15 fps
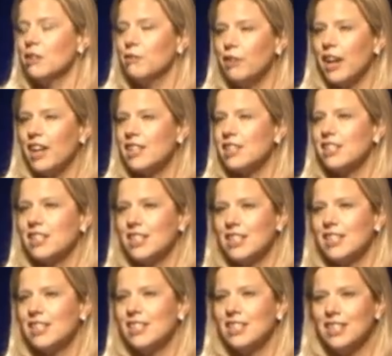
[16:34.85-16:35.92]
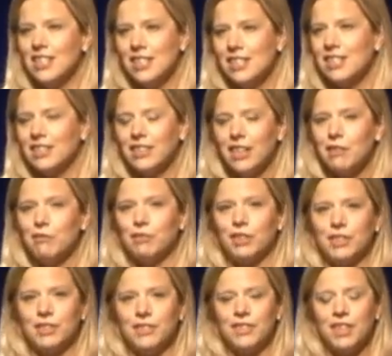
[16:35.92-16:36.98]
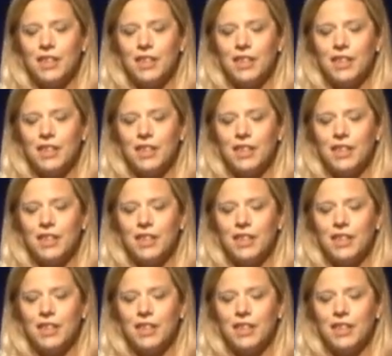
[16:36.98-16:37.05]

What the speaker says: fast, easy, and delightful.